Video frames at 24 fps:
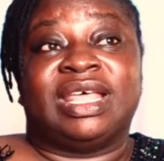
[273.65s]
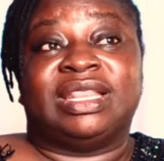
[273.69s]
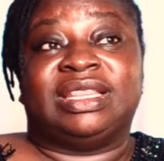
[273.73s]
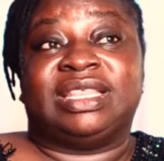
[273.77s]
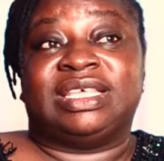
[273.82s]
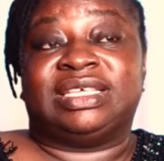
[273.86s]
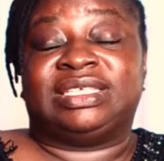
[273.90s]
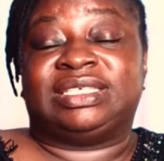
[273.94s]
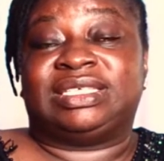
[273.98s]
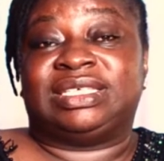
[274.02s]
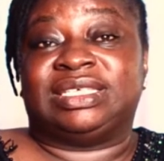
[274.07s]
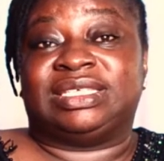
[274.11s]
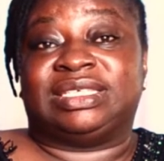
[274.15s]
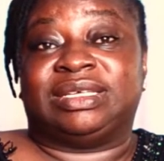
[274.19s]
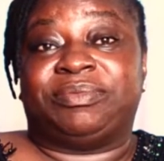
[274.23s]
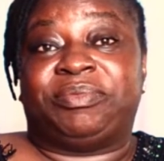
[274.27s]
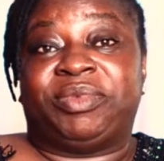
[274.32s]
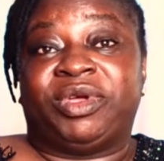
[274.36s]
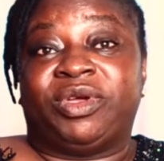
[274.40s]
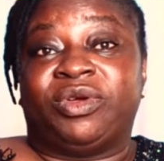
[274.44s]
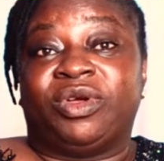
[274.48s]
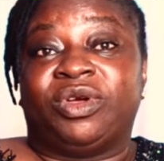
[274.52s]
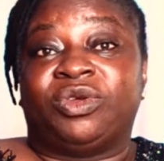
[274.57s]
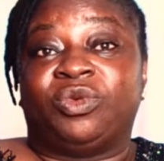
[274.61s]
this is a
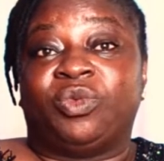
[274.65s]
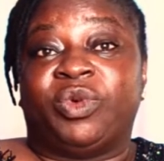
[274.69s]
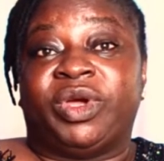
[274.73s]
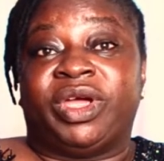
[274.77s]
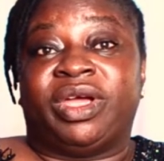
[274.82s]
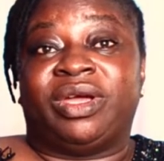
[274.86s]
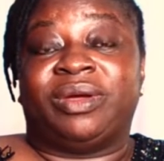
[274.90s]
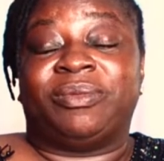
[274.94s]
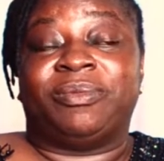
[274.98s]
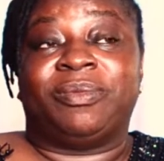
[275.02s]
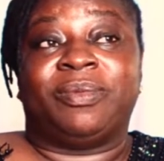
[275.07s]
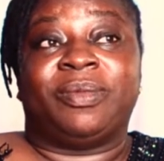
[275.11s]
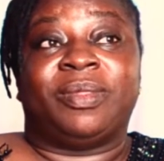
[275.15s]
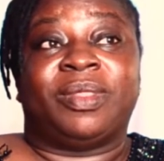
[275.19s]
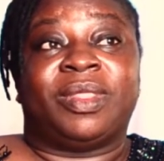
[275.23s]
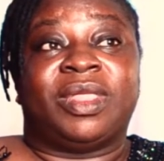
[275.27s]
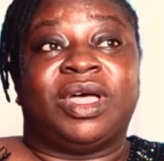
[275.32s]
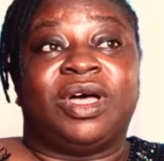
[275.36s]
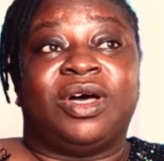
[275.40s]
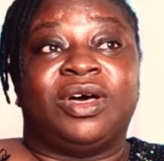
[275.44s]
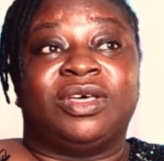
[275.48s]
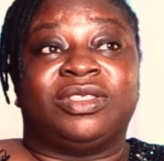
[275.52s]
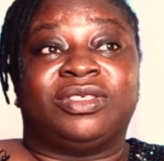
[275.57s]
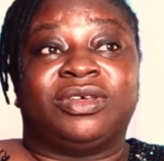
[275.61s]
period where
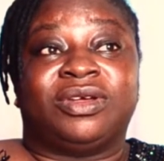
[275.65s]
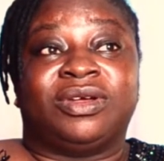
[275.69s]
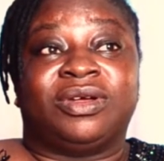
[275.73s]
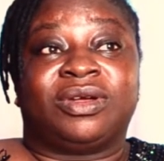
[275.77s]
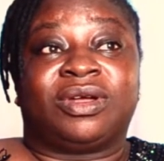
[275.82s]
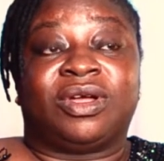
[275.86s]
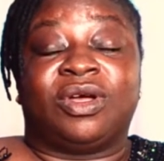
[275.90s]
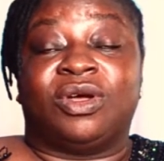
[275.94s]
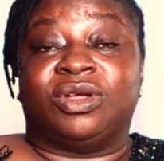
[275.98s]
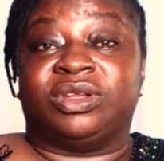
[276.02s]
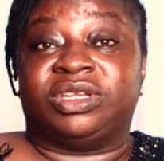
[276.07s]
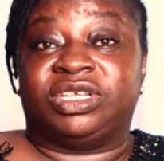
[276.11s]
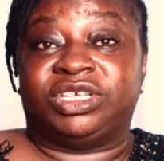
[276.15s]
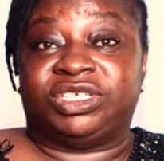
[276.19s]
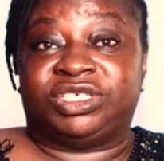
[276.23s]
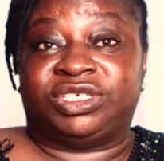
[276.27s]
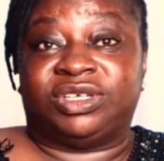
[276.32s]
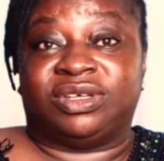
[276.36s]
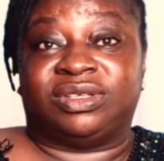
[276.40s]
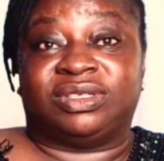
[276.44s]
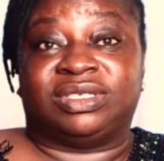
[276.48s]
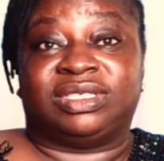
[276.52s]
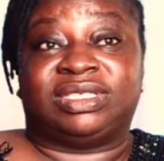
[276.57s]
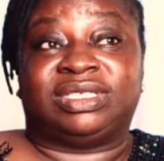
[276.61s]
other
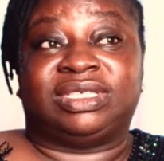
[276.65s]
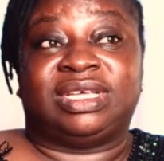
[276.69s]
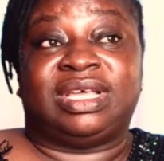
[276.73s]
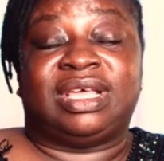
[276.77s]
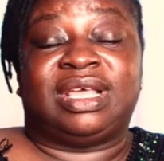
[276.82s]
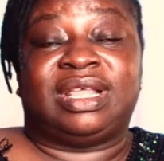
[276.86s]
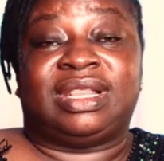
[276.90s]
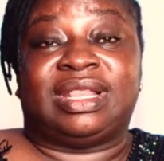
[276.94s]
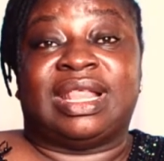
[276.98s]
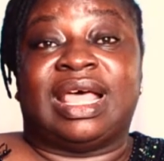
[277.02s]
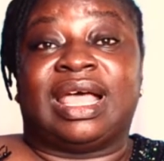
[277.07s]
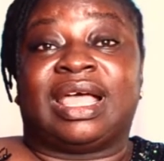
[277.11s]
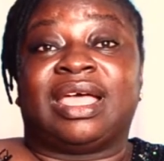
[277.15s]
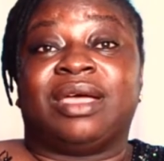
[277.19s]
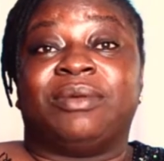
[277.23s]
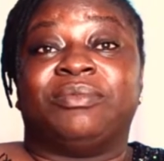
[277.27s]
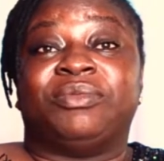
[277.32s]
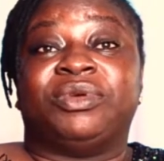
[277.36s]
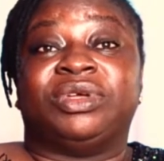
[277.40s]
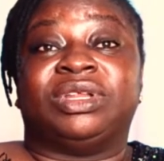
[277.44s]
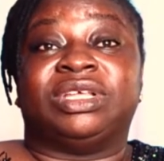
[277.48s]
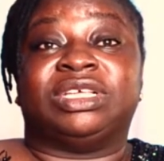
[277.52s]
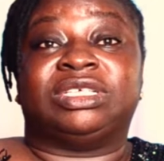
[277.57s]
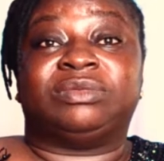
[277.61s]
conditions that can
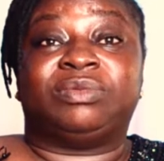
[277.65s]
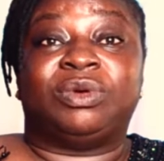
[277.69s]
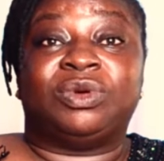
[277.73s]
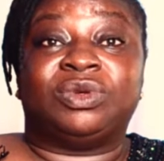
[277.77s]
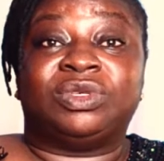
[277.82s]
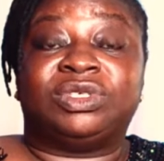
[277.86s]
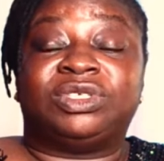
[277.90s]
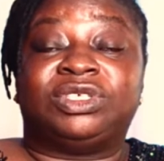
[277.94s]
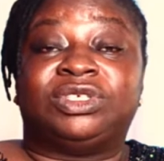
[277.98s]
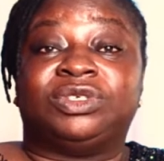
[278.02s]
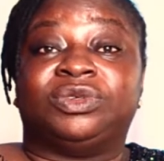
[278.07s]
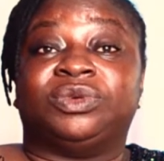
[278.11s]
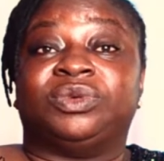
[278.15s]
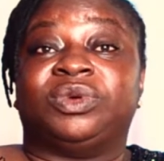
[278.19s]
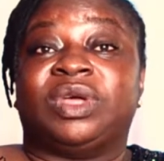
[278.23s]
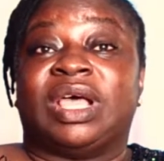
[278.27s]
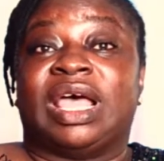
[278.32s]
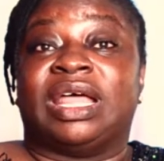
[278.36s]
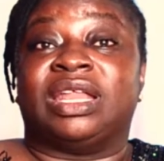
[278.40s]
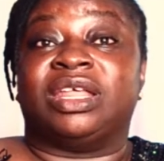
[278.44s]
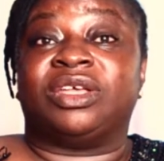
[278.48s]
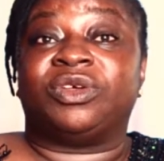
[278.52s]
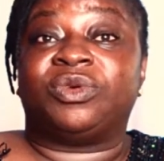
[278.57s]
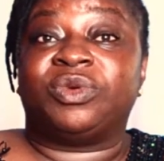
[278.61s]
predispose to
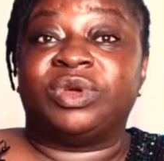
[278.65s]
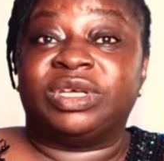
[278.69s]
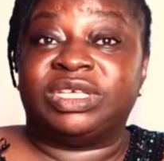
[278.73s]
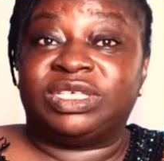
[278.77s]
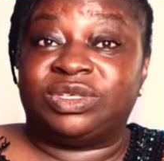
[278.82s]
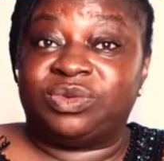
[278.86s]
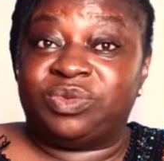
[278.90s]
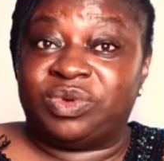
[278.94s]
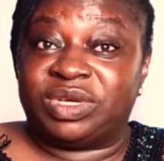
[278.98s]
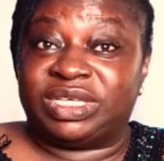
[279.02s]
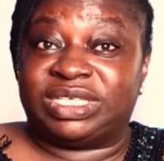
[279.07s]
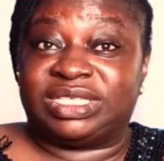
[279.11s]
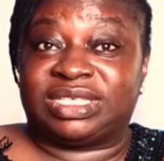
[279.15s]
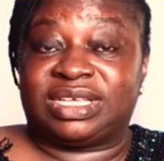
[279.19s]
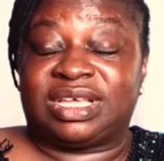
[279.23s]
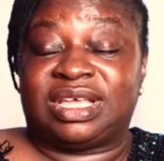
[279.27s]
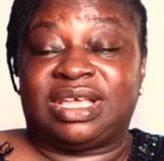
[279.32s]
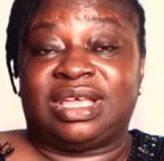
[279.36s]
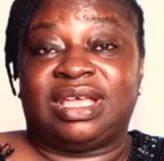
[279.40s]
an increased risk